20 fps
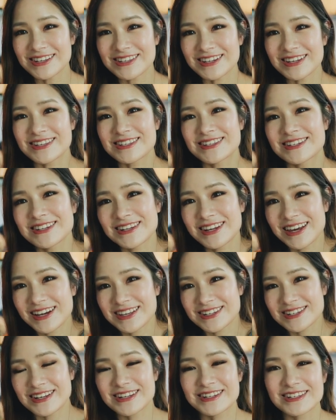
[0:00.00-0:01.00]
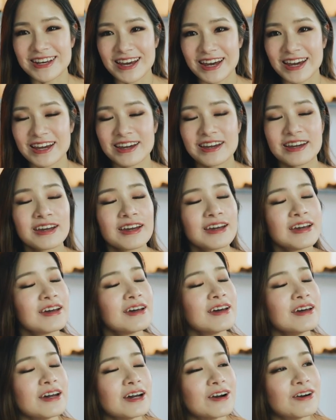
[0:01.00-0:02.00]
it's the next day.
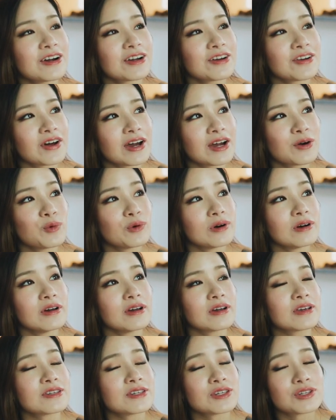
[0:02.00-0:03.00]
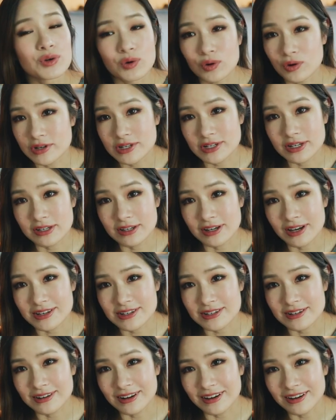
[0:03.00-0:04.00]
Eric and I were exhausted
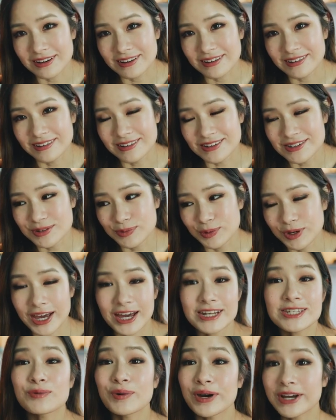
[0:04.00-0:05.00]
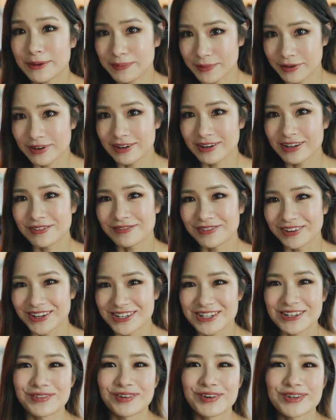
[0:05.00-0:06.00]
yesterday because we had to wake up early
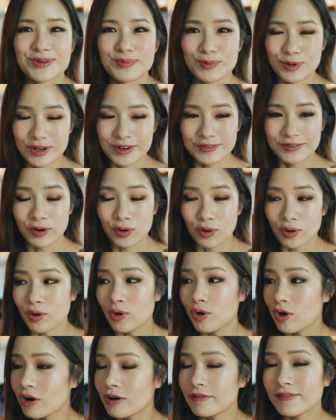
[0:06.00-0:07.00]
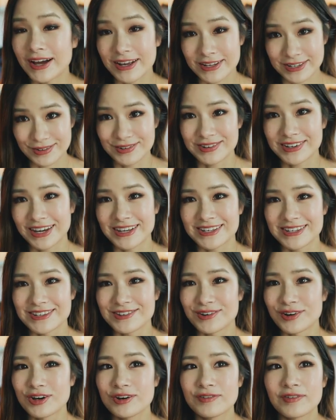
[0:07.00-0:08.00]
first of all to move all of our suitcases
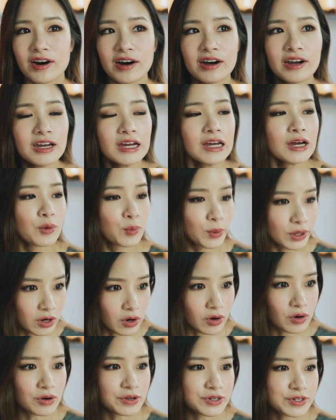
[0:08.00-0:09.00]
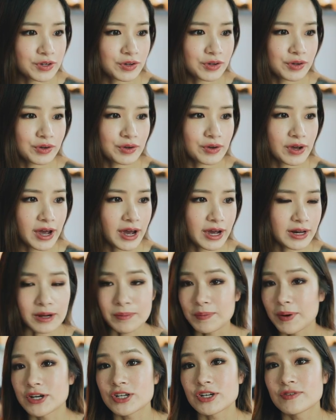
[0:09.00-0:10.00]
over. We also had a
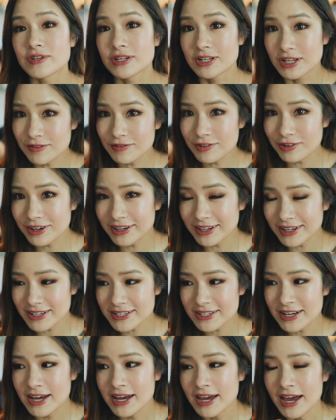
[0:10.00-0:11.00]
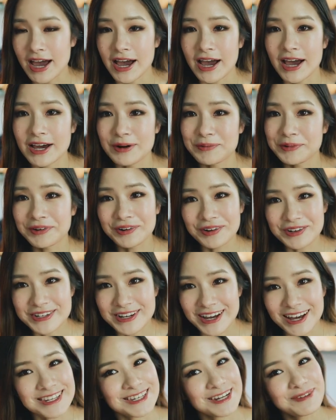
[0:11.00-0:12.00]
bunch of deliveries and we also
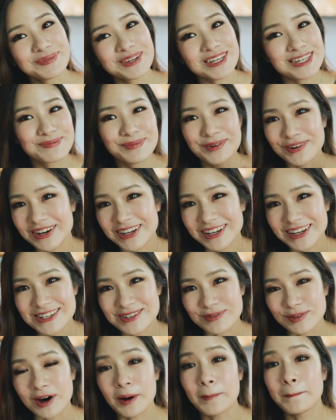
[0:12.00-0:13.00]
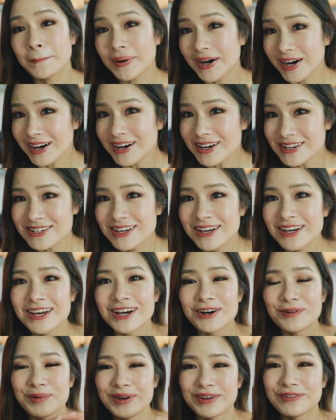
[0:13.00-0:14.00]
had some this morning as well, but
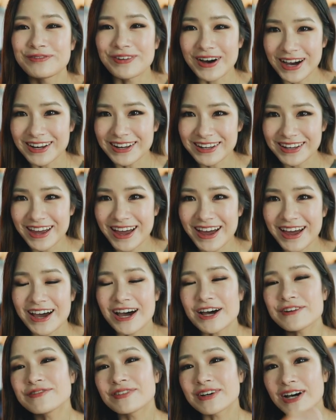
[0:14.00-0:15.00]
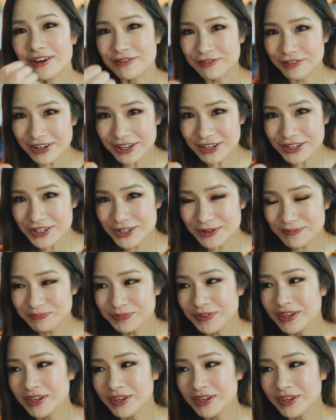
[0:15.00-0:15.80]
we finally have a fridge,